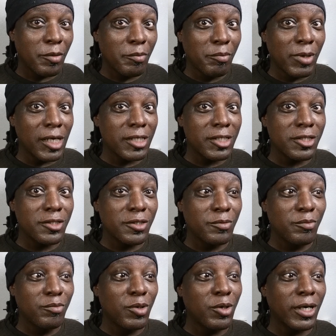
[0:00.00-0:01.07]
much
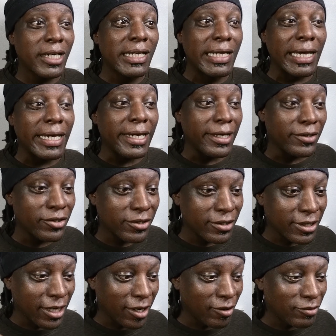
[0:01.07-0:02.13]
more engaged
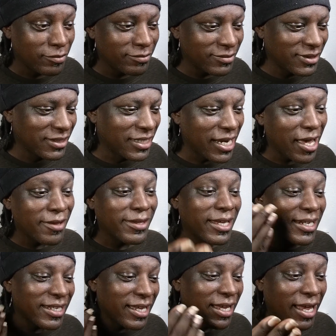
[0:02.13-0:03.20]
now, now
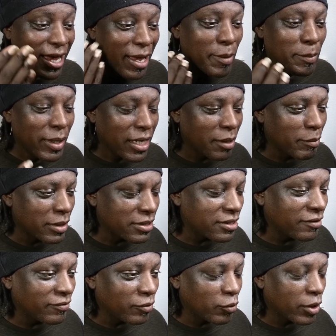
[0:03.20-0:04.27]
that I'm making
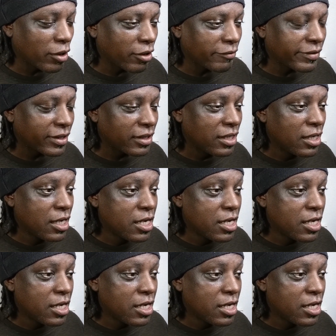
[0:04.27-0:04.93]
myself aware of it.